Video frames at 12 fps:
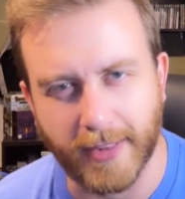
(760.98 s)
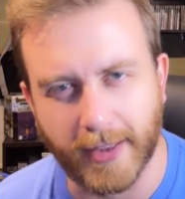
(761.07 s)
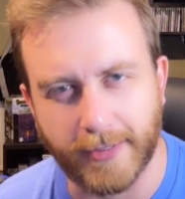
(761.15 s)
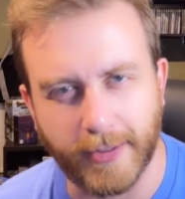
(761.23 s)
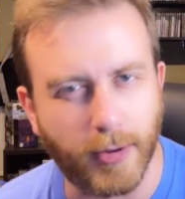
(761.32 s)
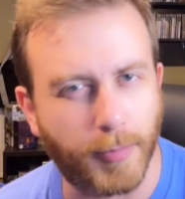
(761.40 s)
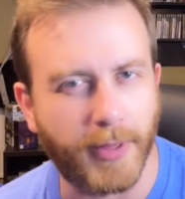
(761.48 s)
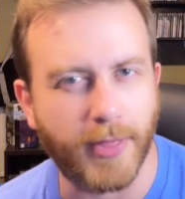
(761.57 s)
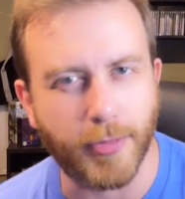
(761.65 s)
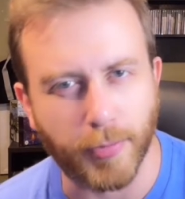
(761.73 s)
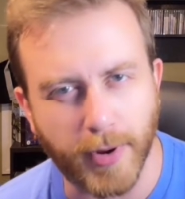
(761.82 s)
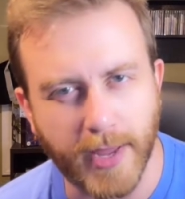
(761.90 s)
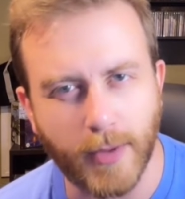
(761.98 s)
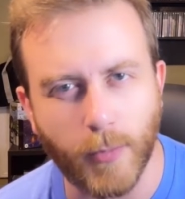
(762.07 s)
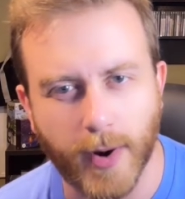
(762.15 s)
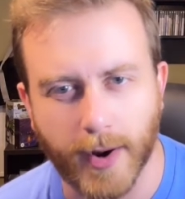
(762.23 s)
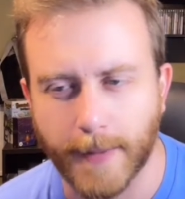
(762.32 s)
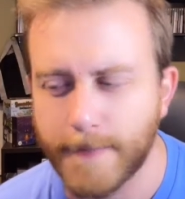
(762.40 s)
like Xenoblade 3
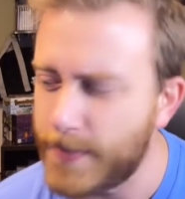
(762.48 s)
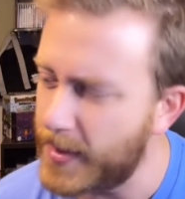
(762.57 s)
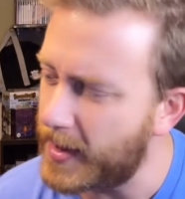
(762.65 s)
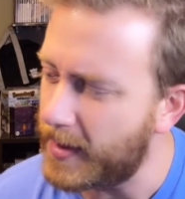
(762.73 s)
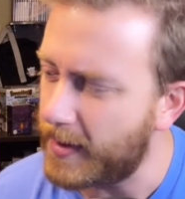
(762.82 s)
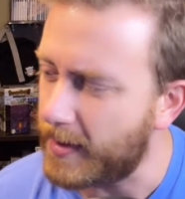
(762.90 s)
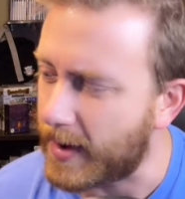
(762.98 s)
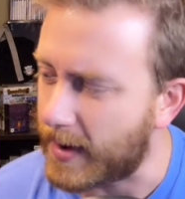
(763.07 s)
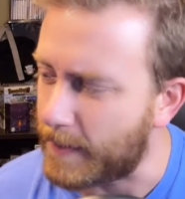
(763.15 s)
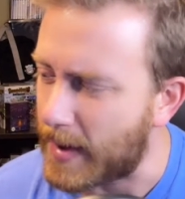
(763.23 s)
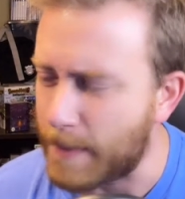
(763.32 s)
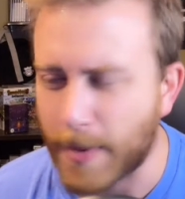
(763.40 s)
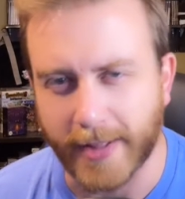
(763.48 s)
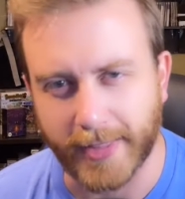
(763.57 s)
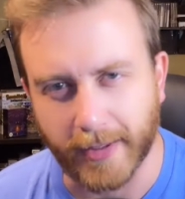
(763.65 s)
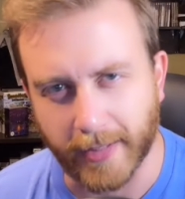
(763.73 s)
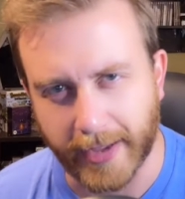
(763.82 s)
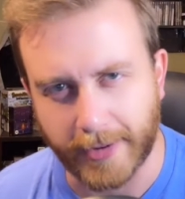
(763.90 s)
where I bought
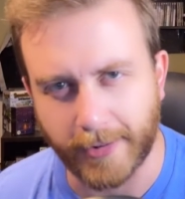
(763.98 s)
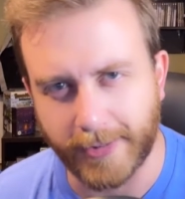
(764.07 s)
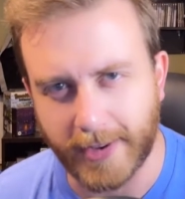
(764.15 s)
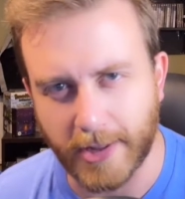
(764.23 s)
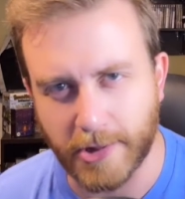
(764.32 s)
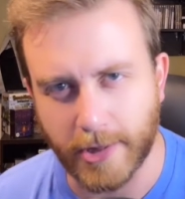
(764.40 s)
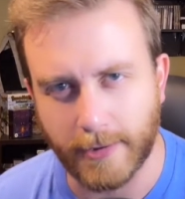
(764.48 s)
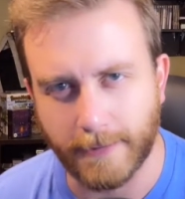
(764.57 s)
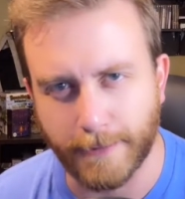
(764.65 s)
the collector's edition